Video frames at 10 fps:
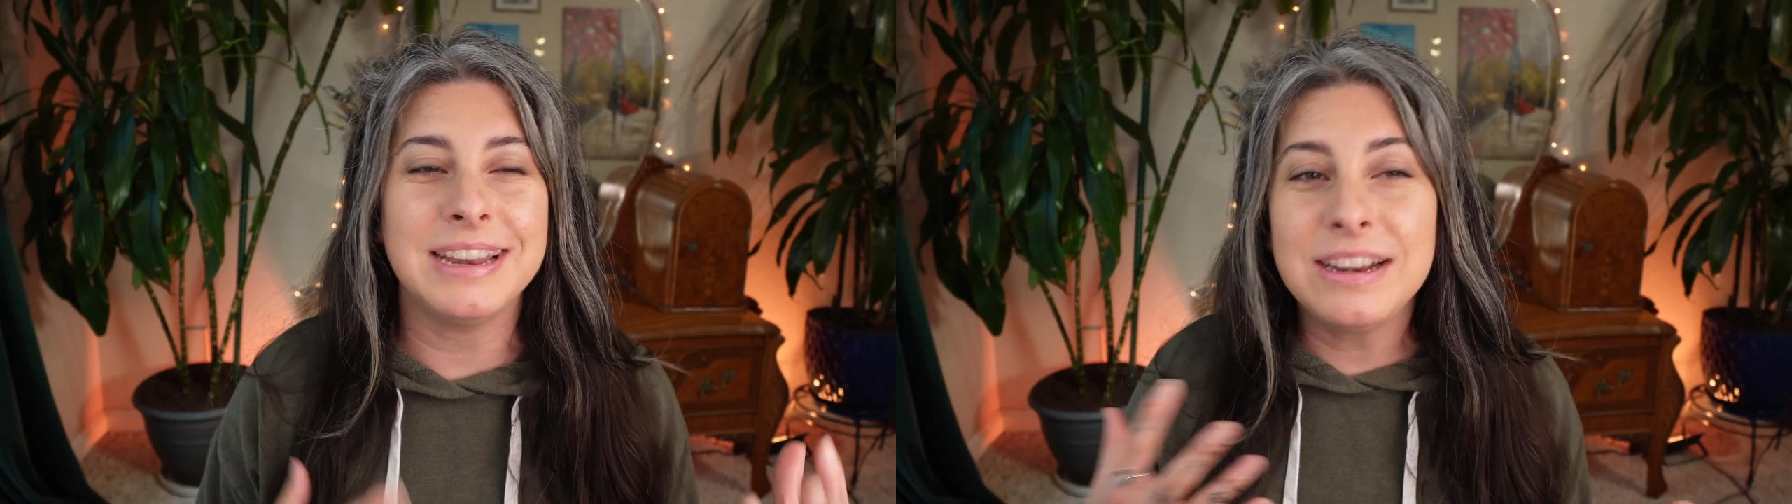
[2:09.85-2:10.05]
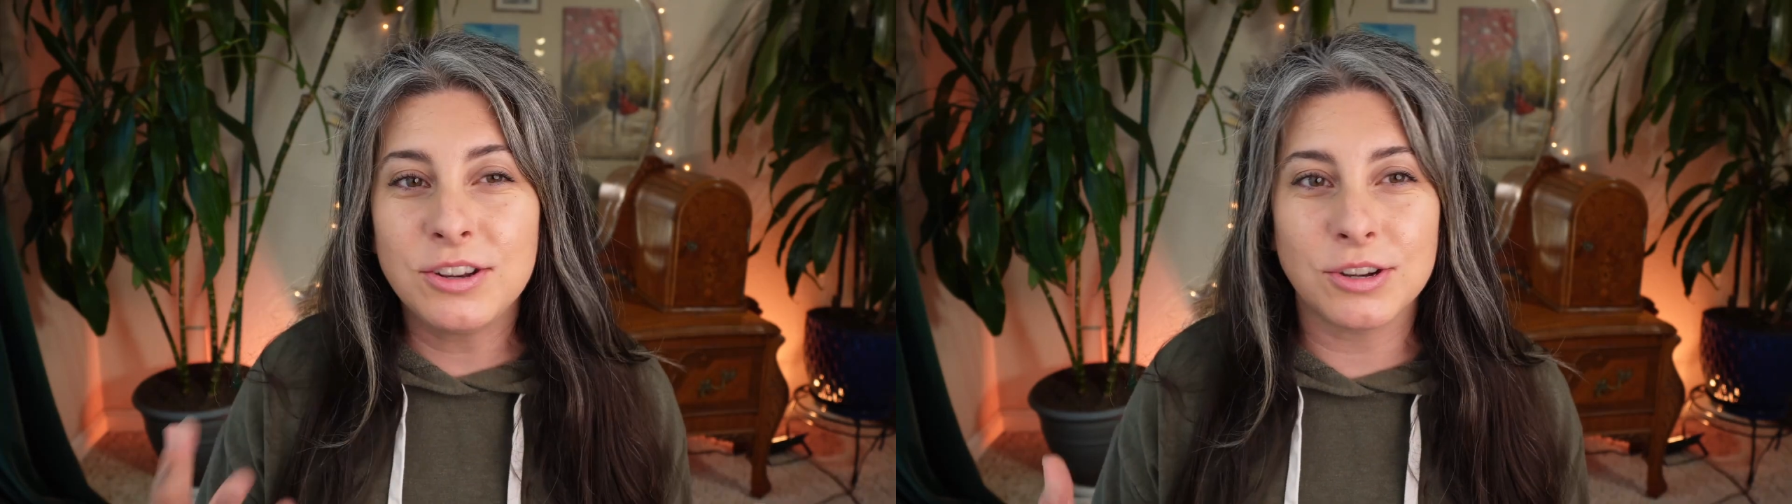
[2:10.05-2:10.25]

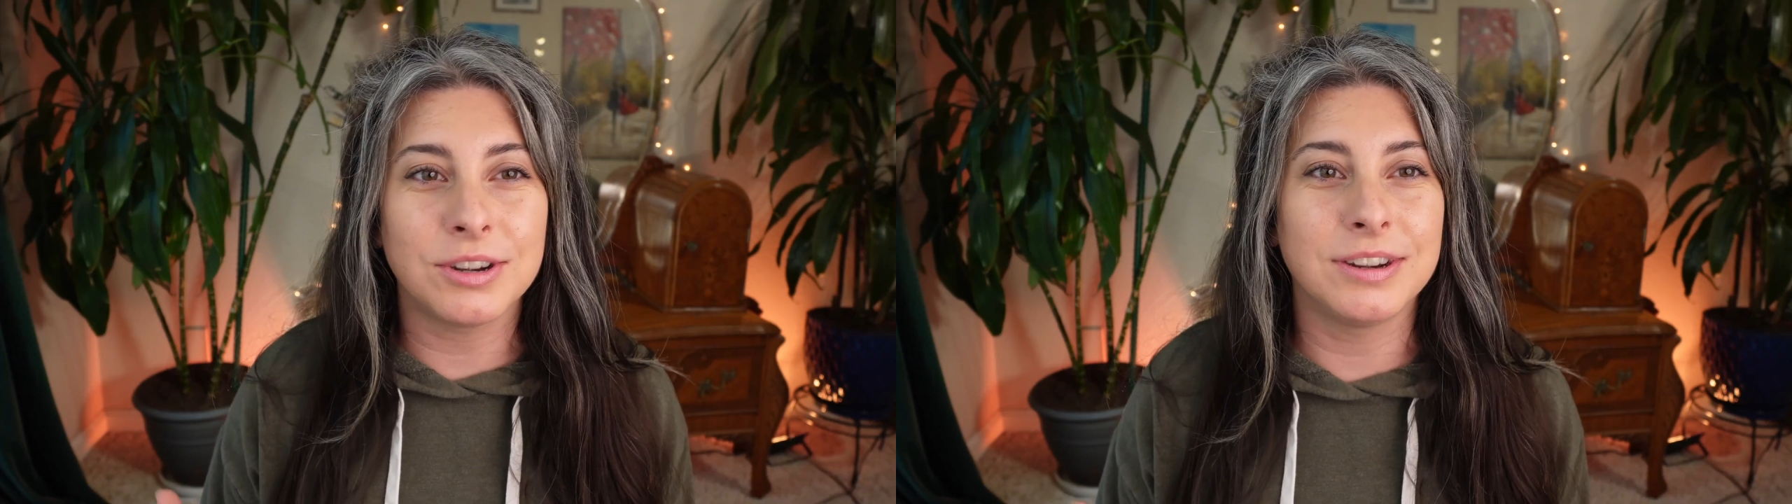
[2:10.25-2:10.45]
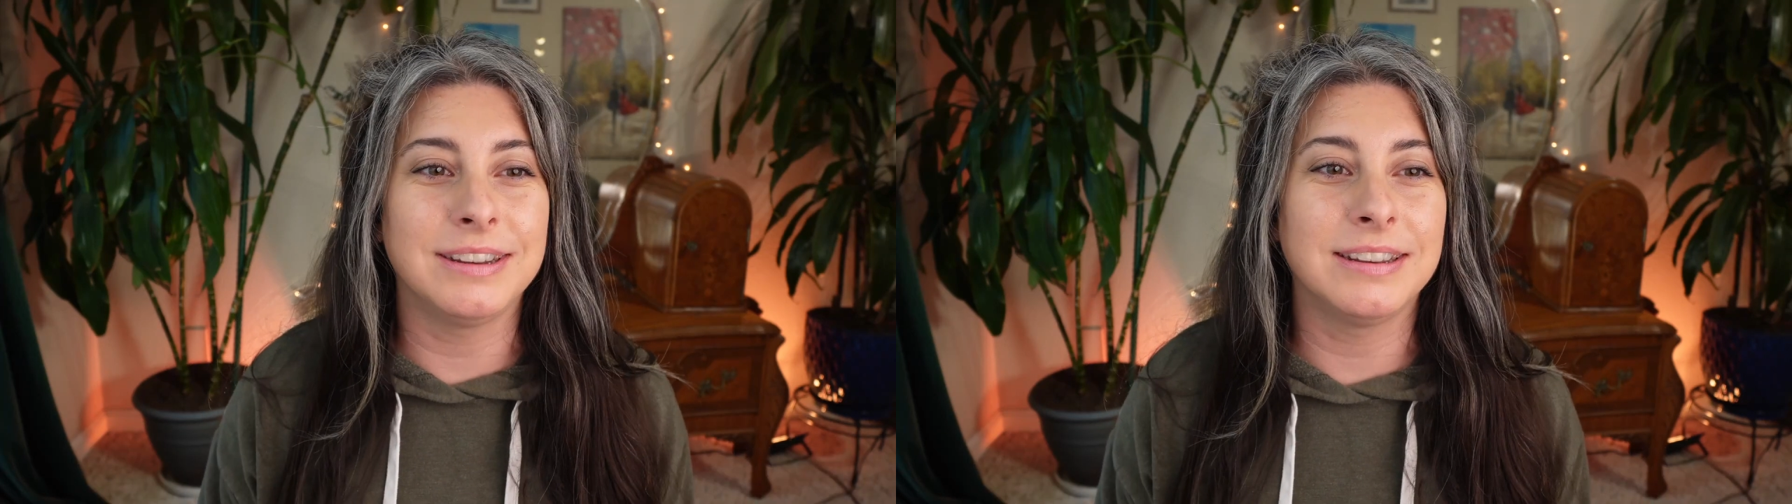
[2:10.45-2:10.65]

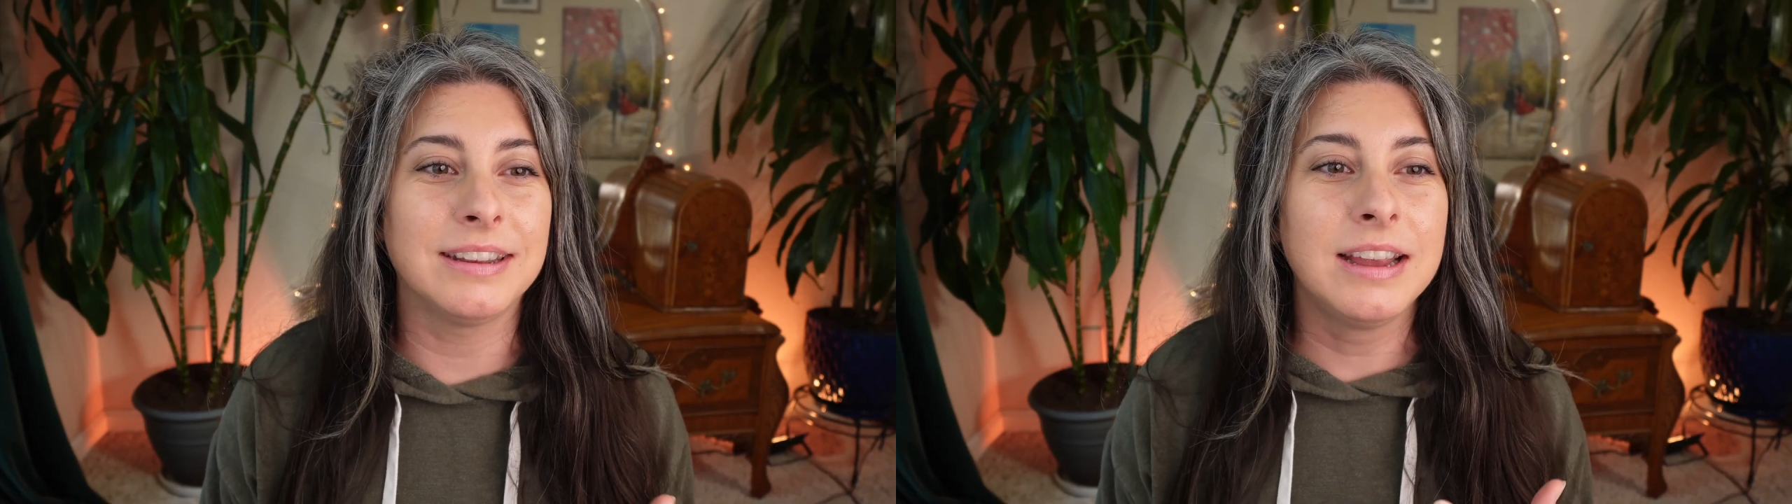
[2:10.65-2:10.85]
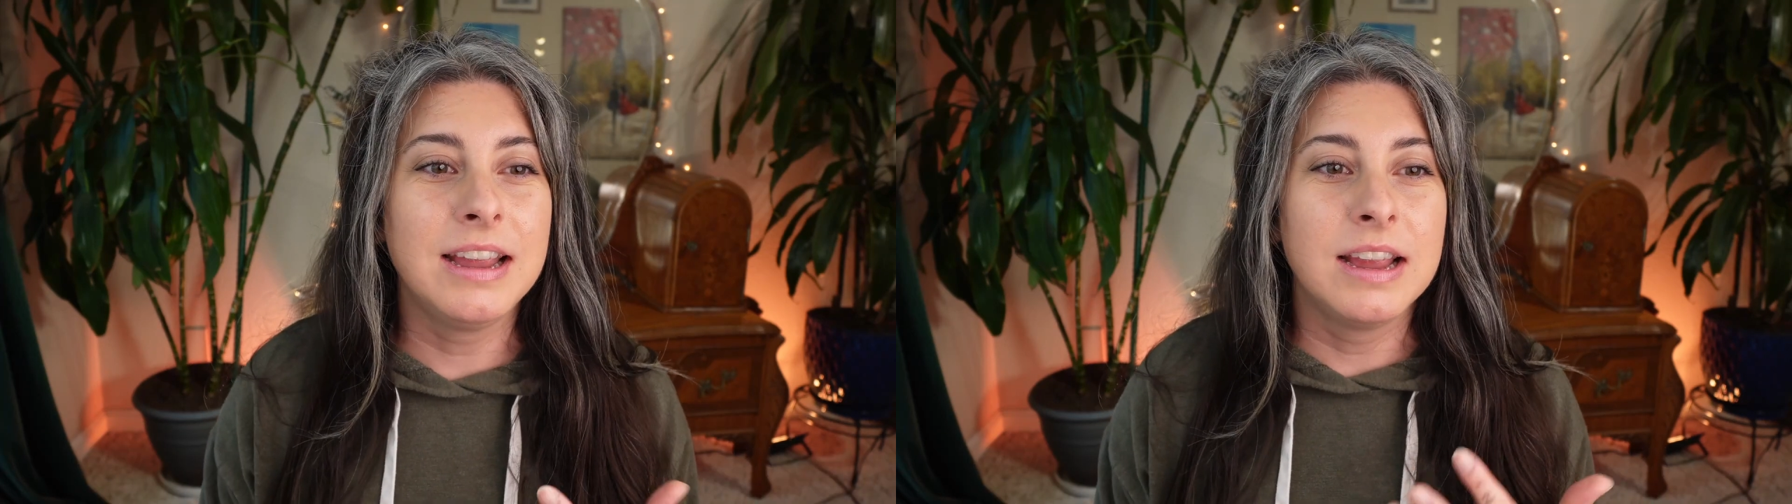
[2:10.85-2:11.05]
nature and
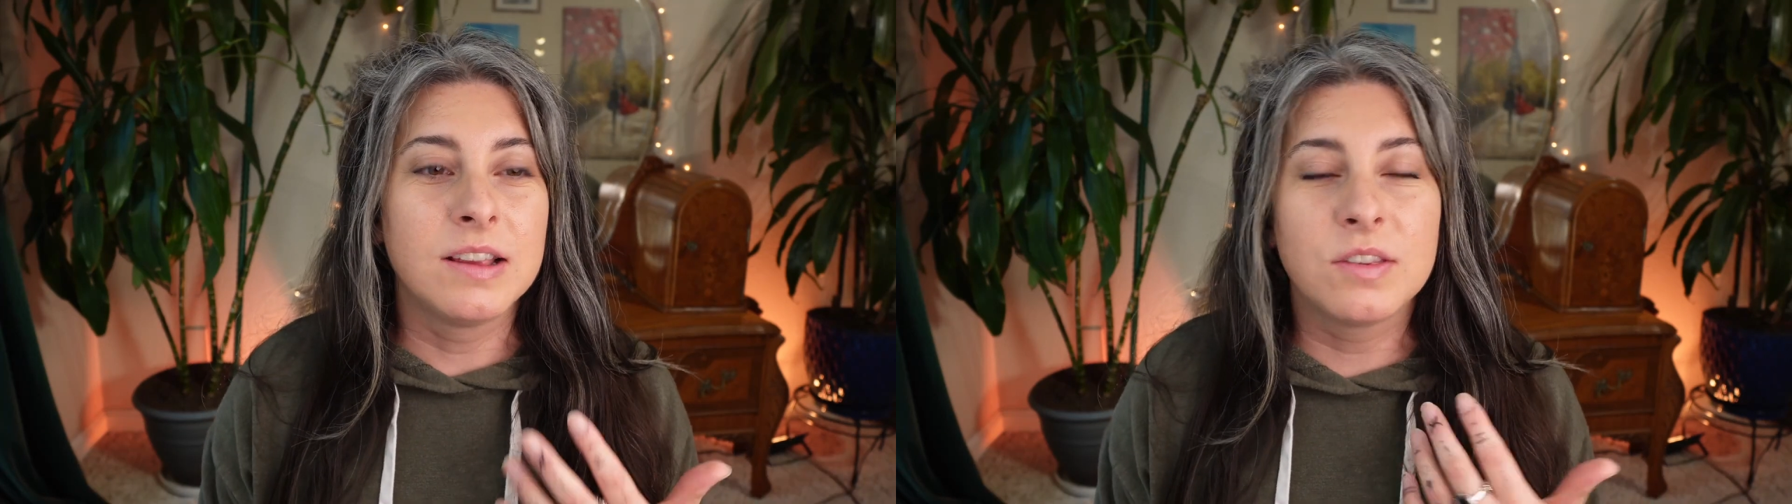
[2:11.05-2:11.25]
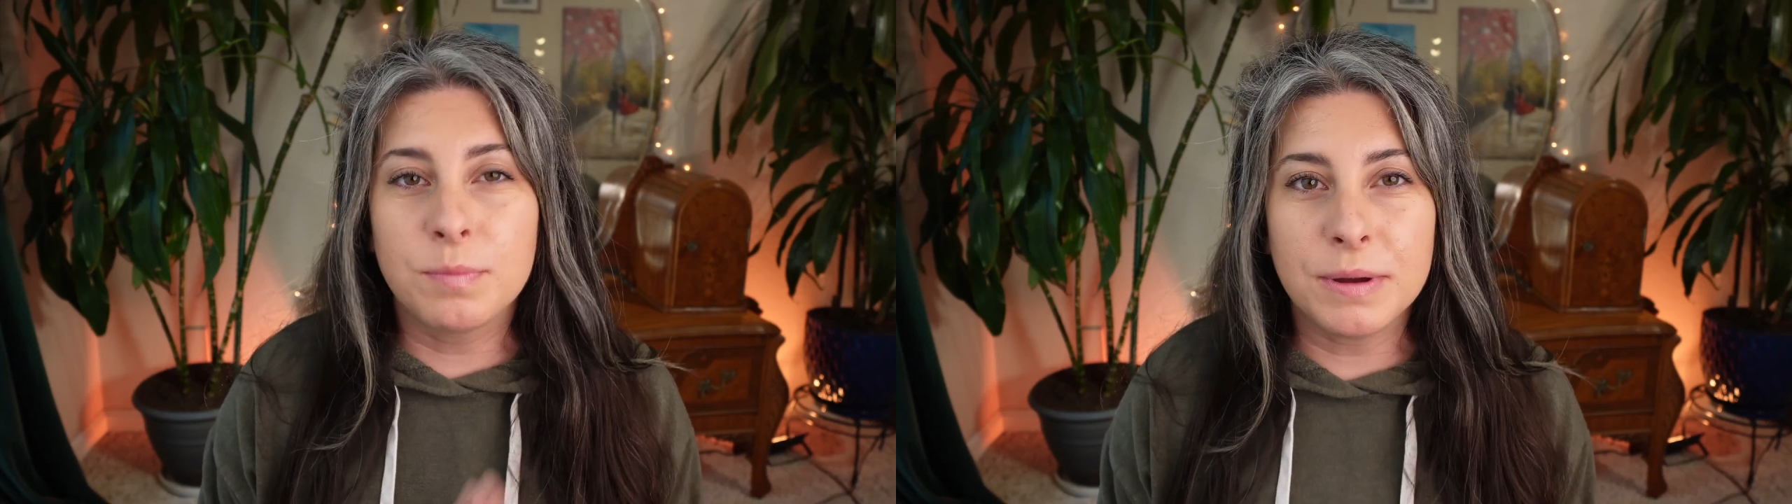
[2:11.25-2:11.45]

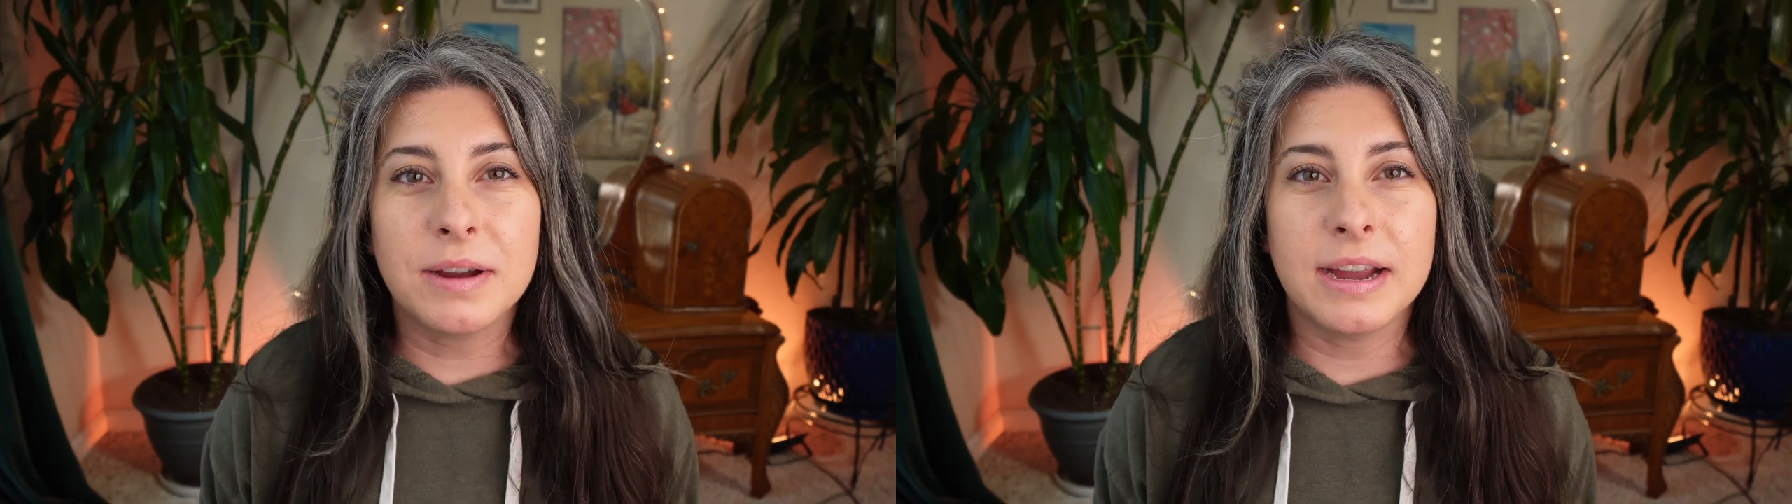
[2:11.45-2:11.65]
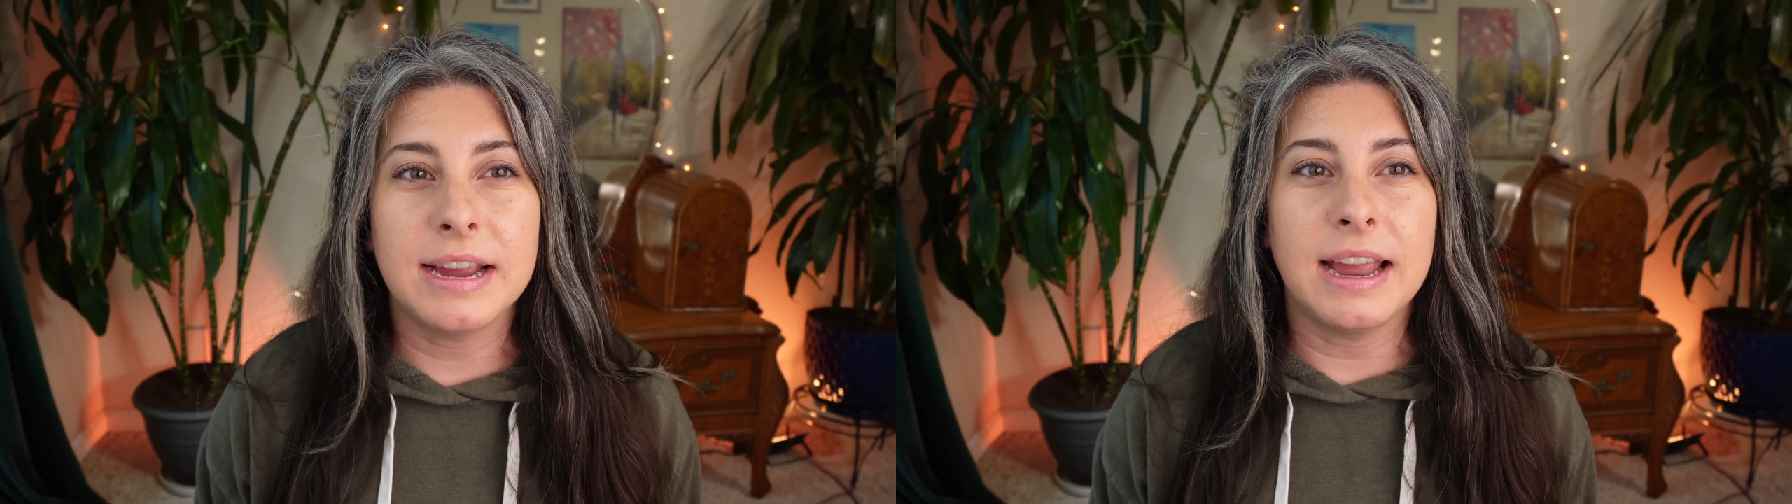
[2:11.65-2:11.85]

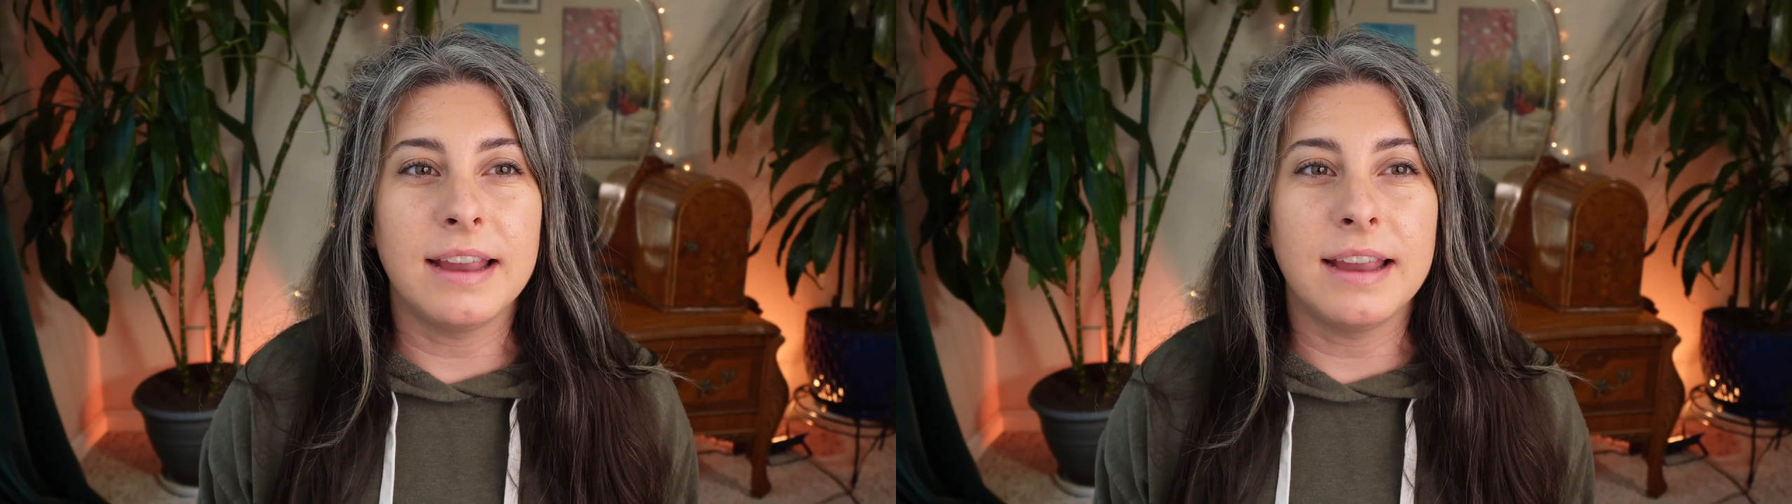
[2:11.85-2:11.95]
spirit.